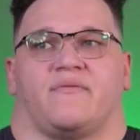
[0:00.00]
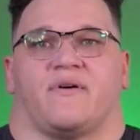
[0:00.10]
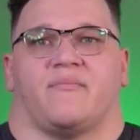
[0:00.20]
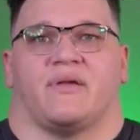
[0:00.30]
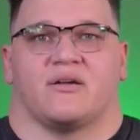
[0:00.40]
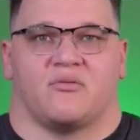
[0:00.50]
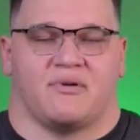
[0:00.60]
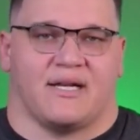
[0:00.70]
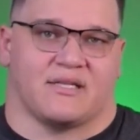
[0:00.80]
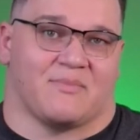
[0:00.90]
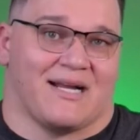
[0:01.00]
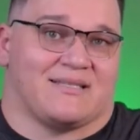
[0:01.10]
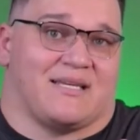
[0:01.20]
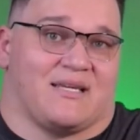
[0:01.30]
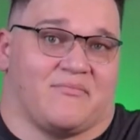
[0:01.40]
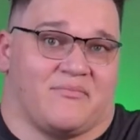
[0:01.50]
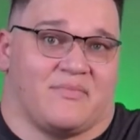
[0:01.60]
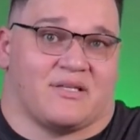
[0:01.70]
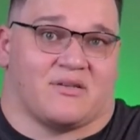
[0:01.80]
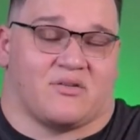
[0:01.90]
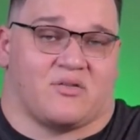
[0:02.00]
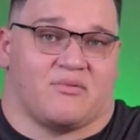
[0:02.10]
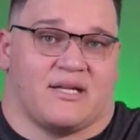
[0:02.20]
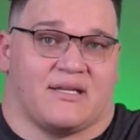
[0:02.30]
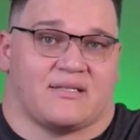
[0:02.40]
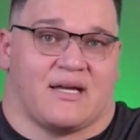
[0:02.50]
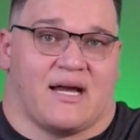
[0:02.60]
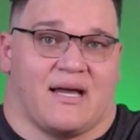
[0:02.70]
If I'm in Kubernetes, my team is on Kubernetes,